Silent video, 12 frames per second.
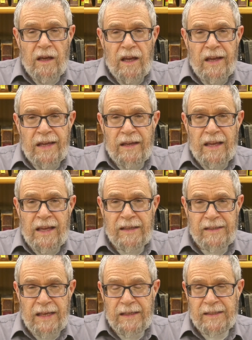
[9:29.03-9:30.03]

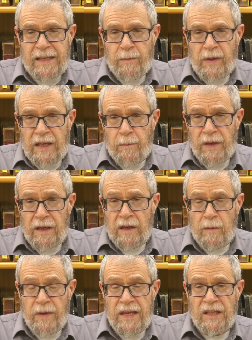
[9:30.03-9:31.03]
exists and
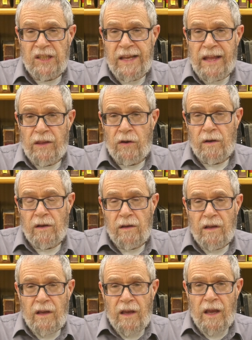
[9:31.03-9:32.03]
can be engendered
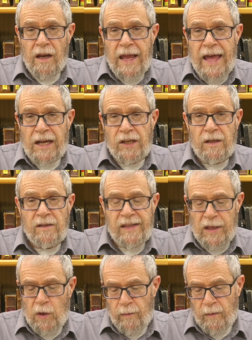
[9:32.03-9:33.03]
in actions
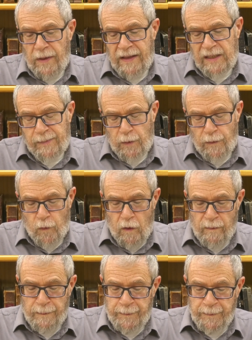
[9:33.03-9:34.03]
that human beings
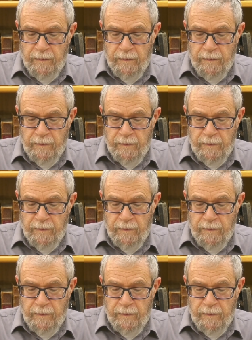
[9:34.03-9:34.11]
perform.